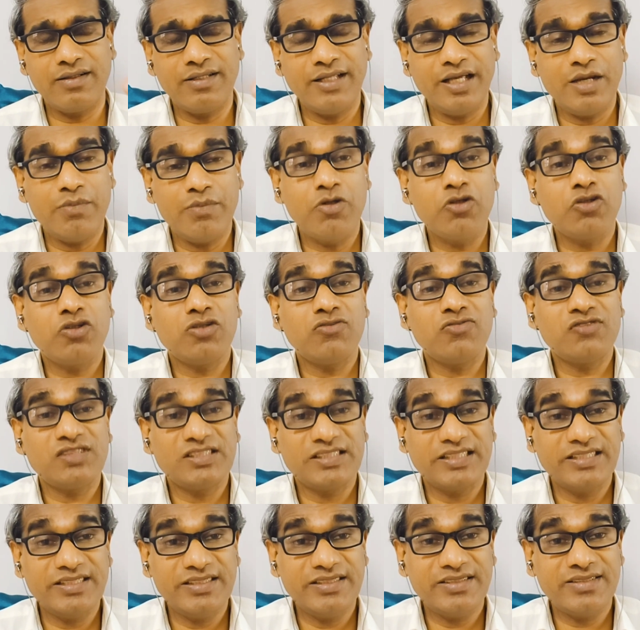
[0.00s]
the amount of
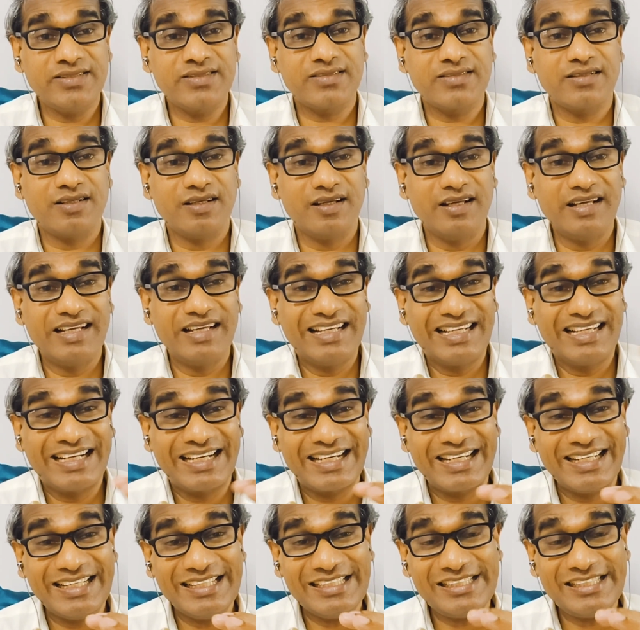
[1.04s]
sins
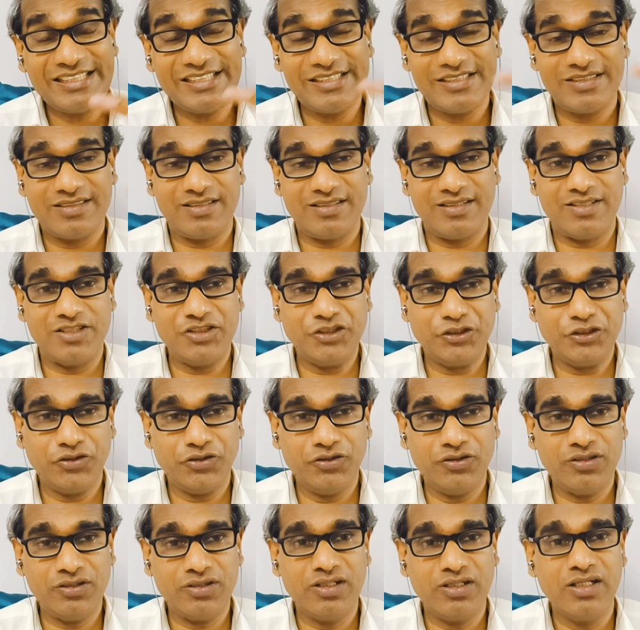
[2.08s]
reach a
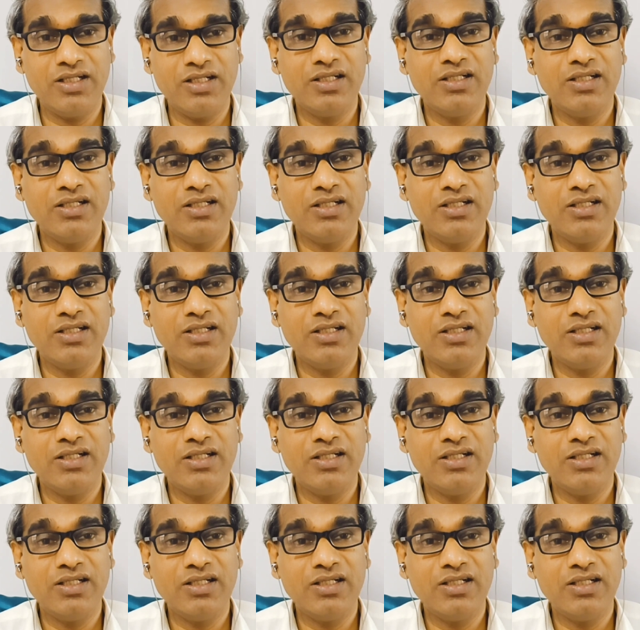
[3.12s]
threshold,